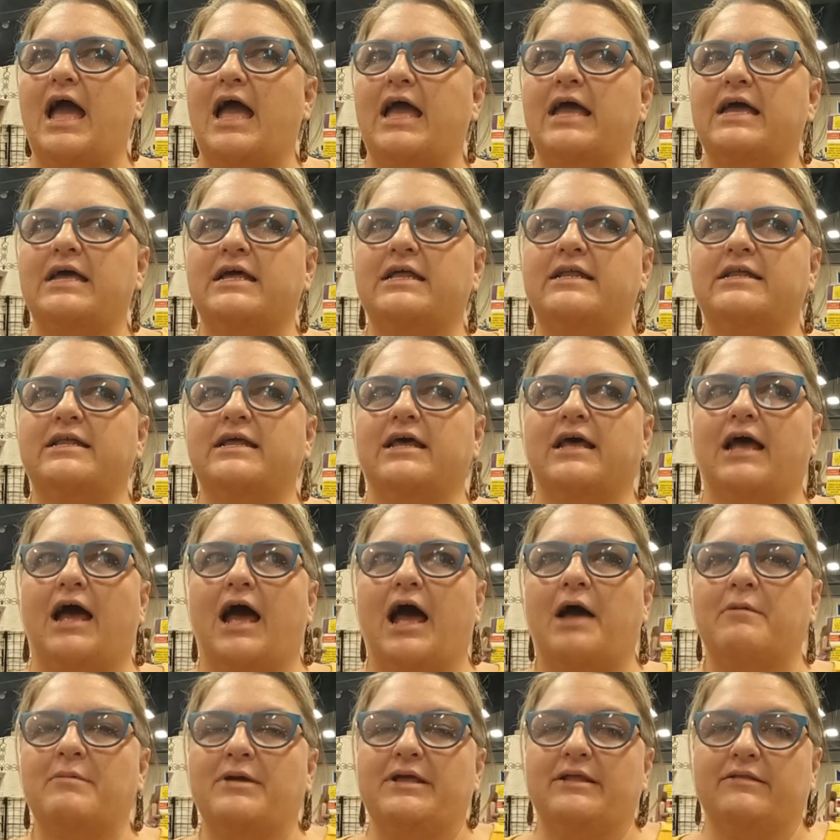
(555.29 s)
And
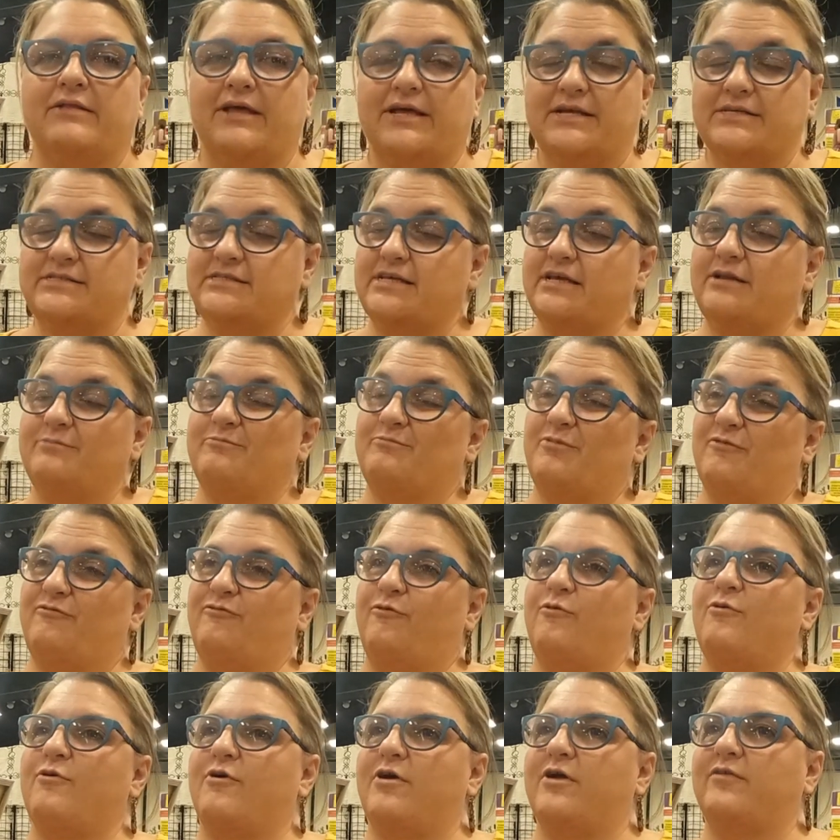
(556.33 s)
I mean, like I said
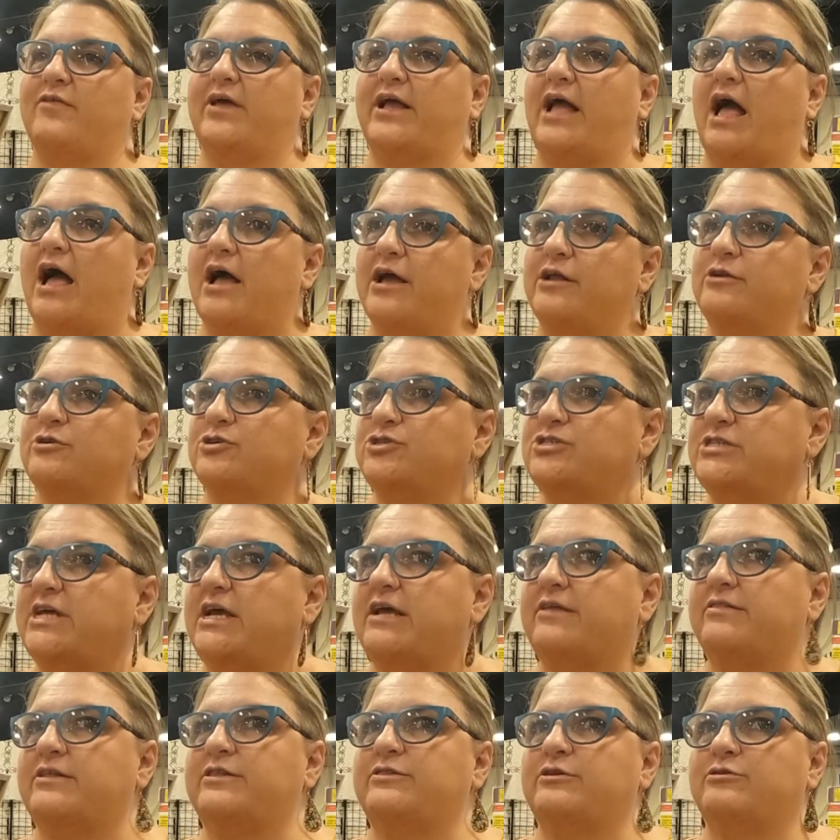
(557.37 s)
before, like, I
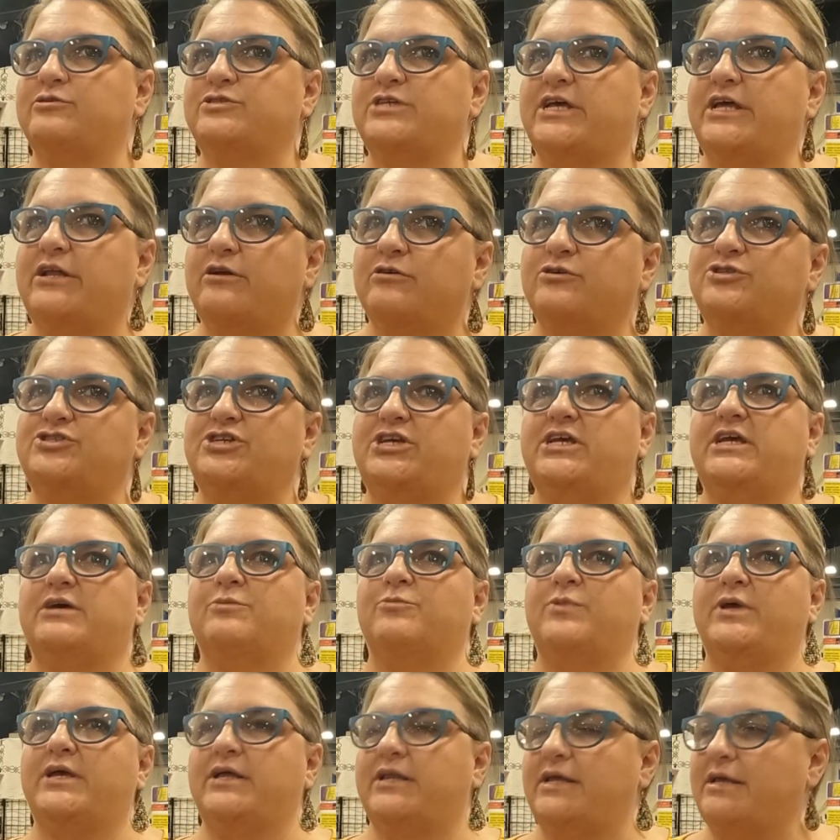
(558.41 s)
understand that there's energy
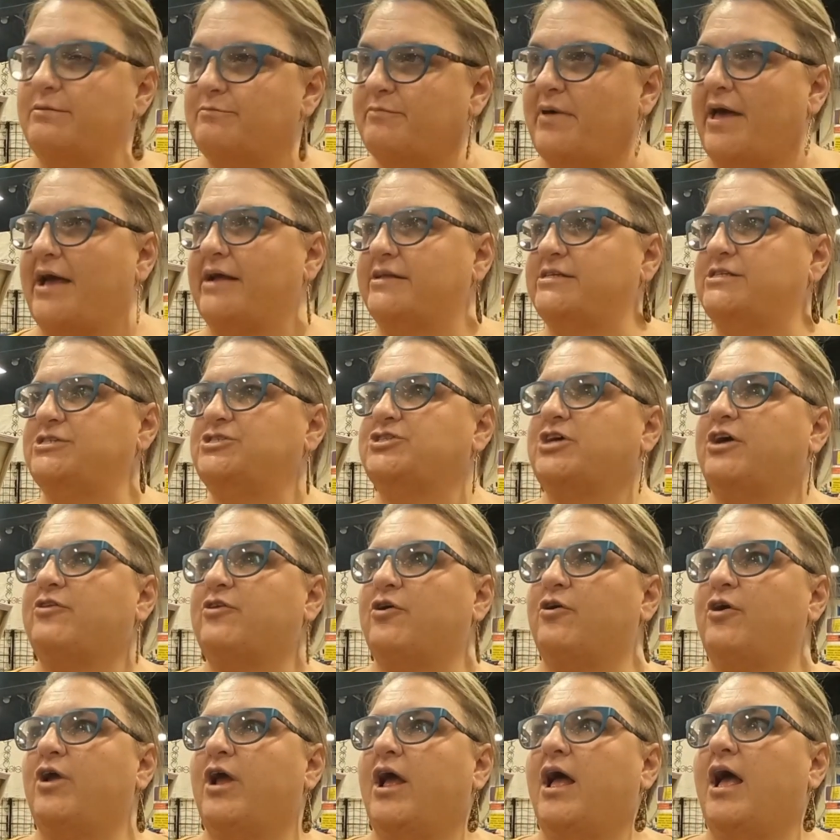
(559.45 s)
and we can impact each
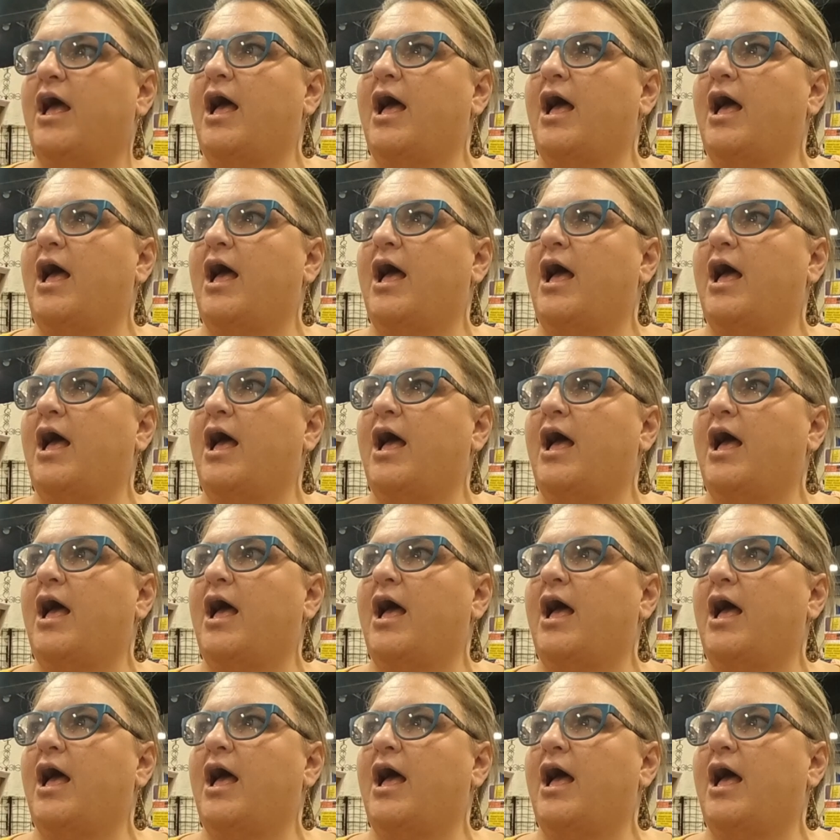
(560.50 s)
other.